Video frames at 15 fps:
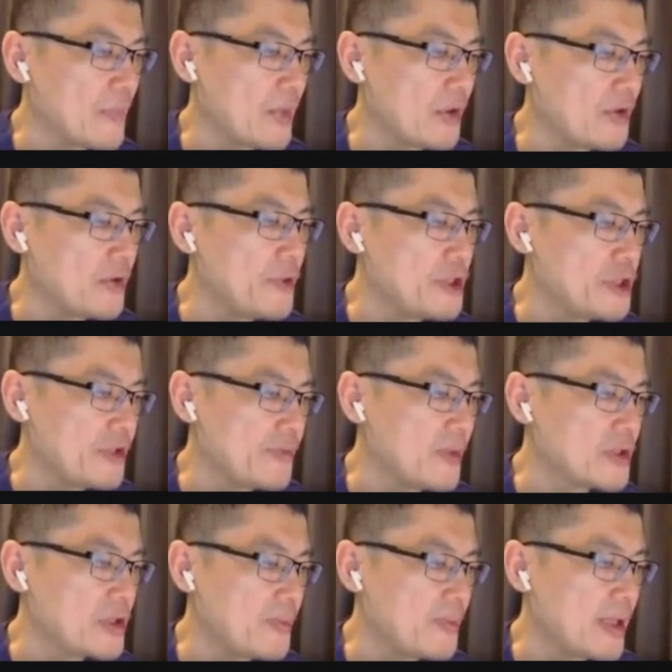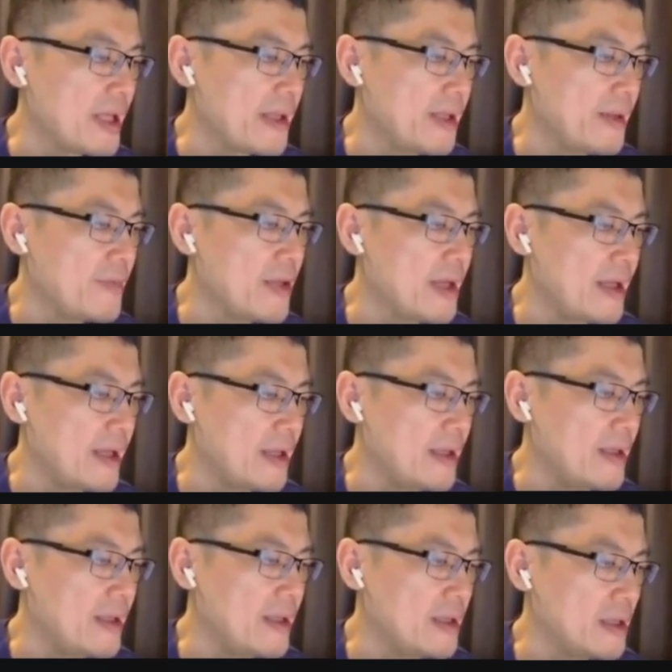So we just multiply it by
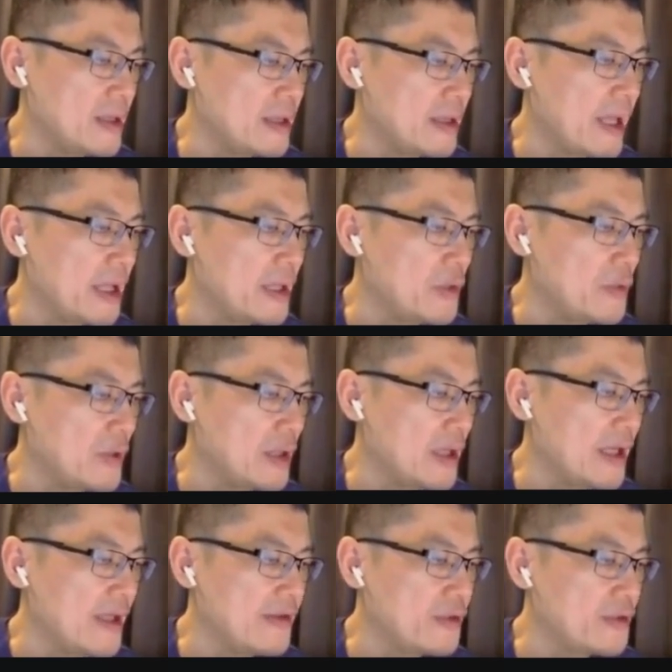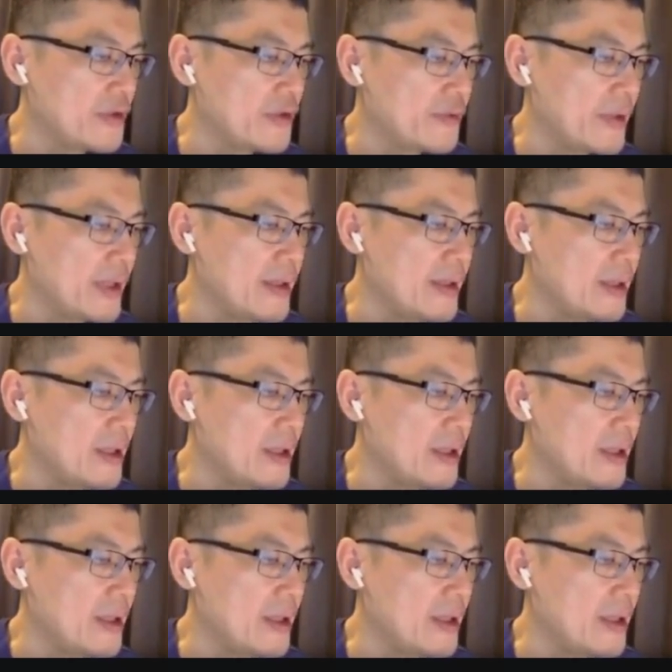the annualized interest rate